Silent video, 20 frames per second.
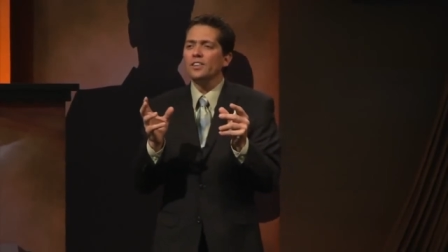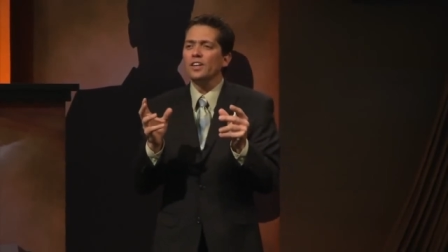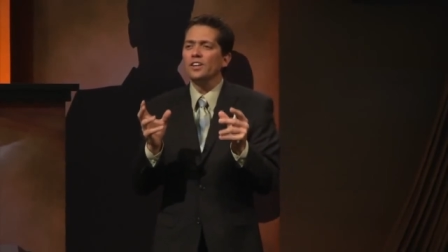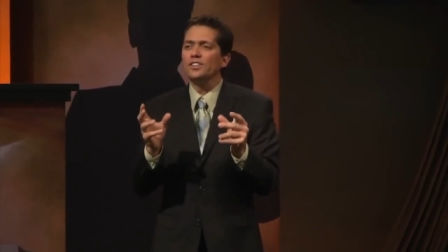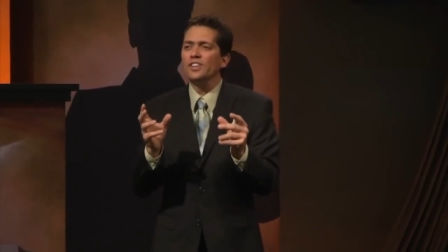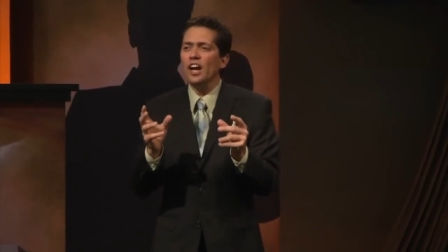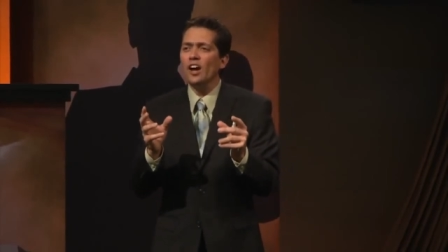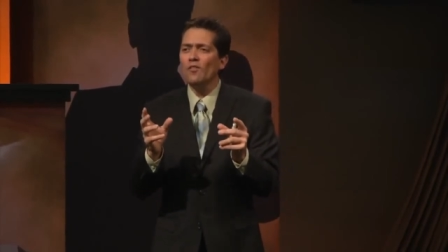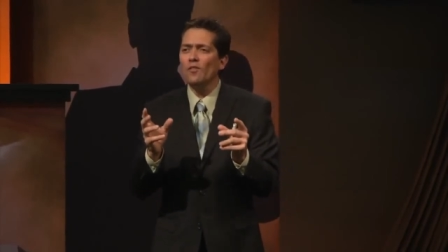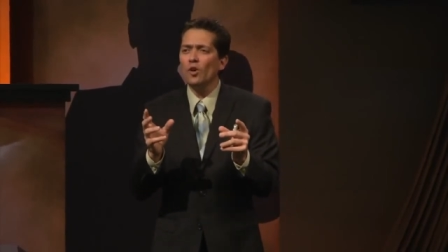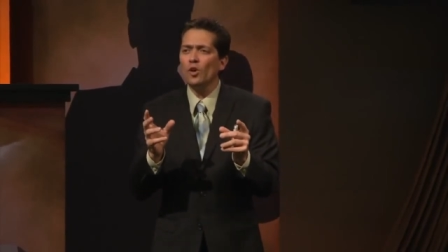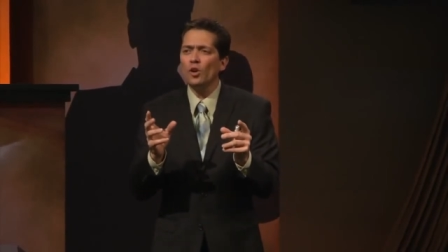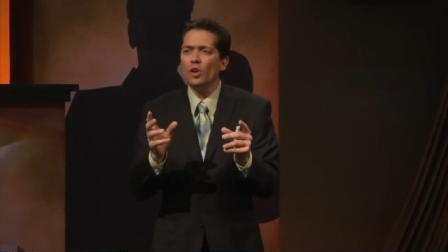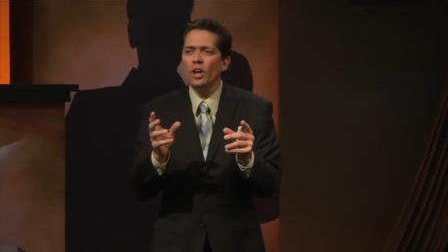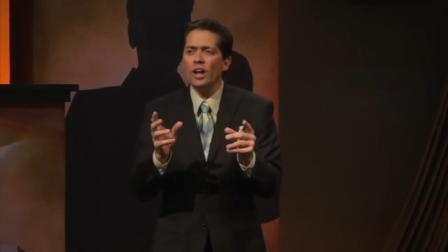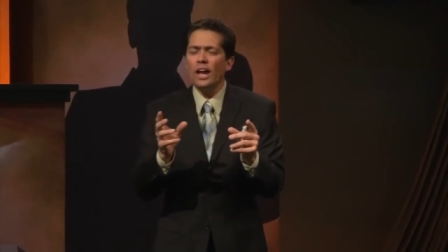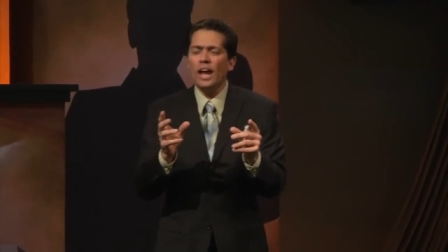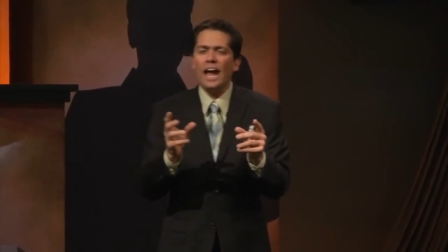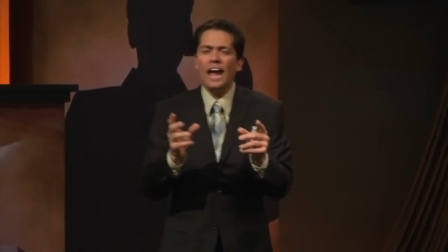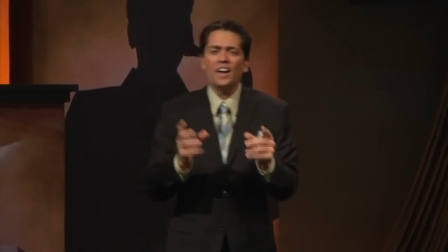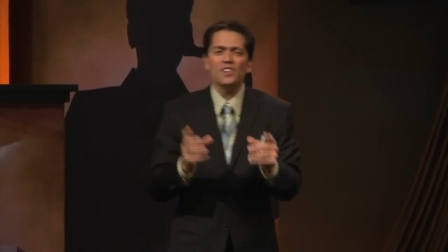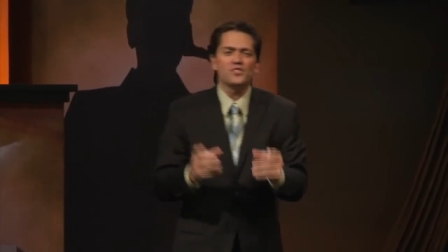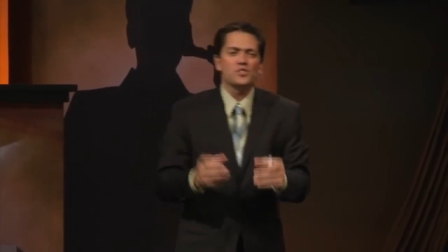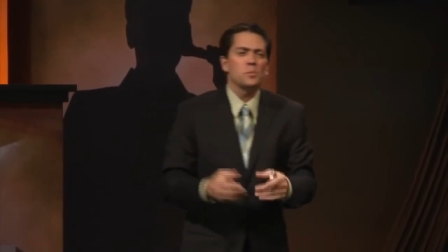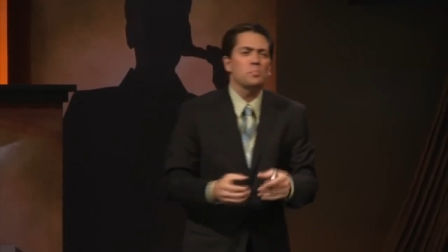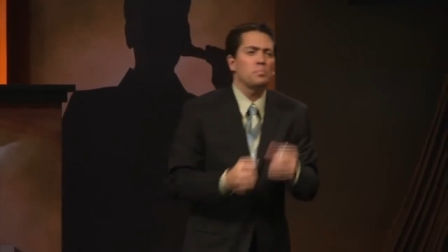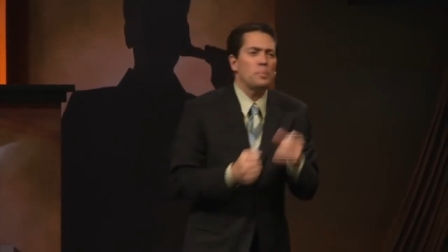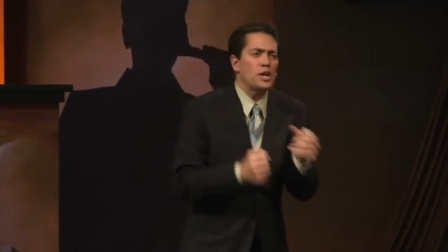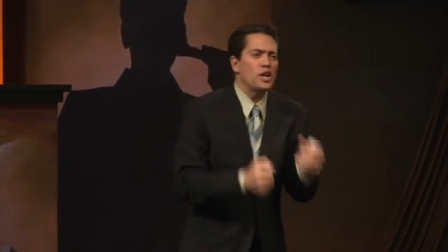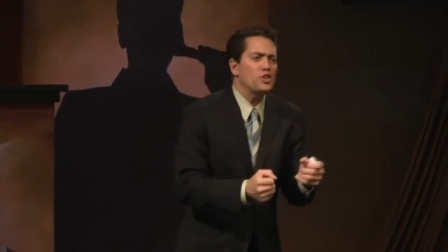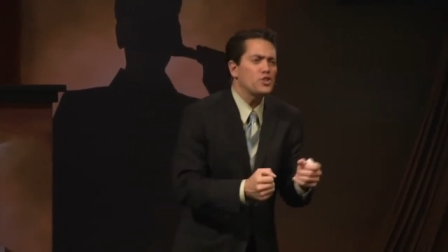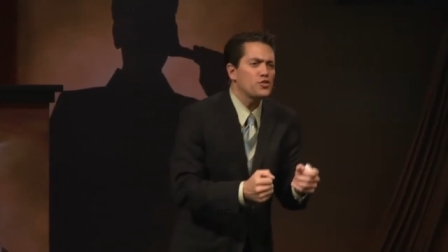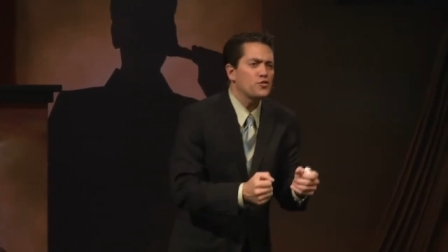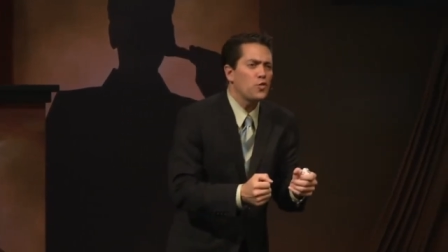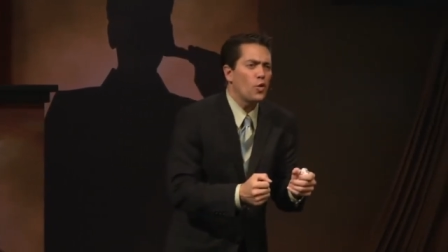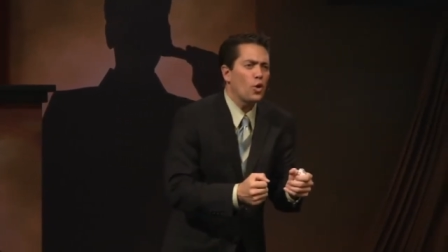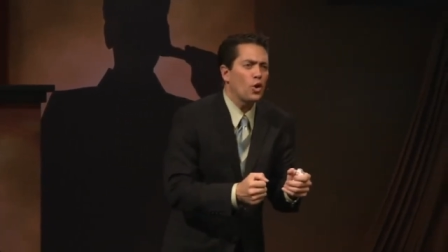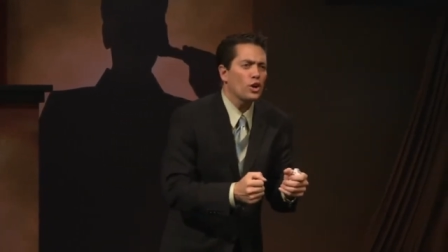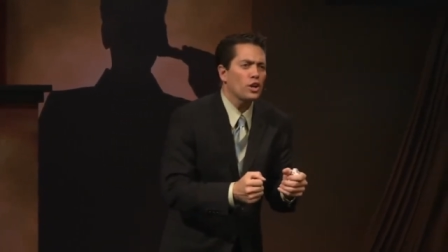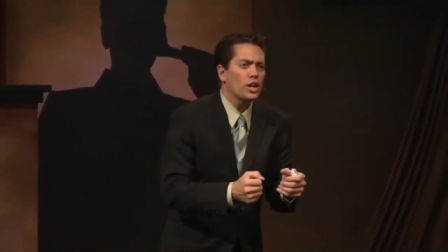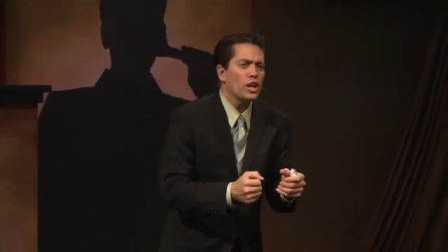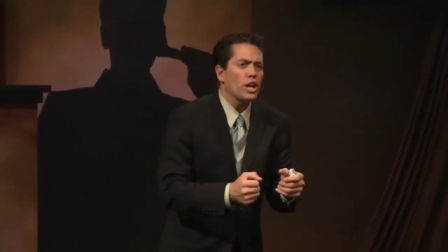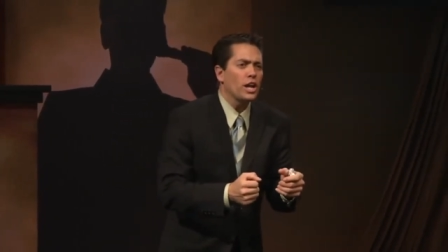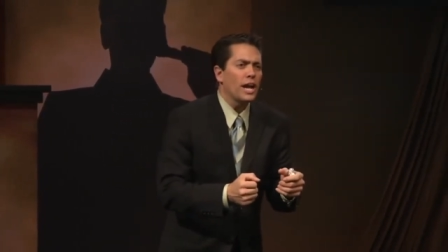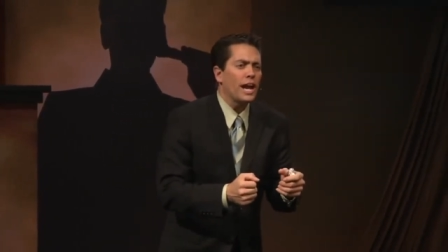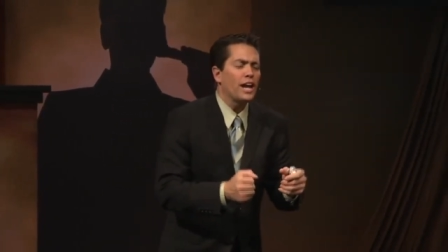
the devil has the pitchfork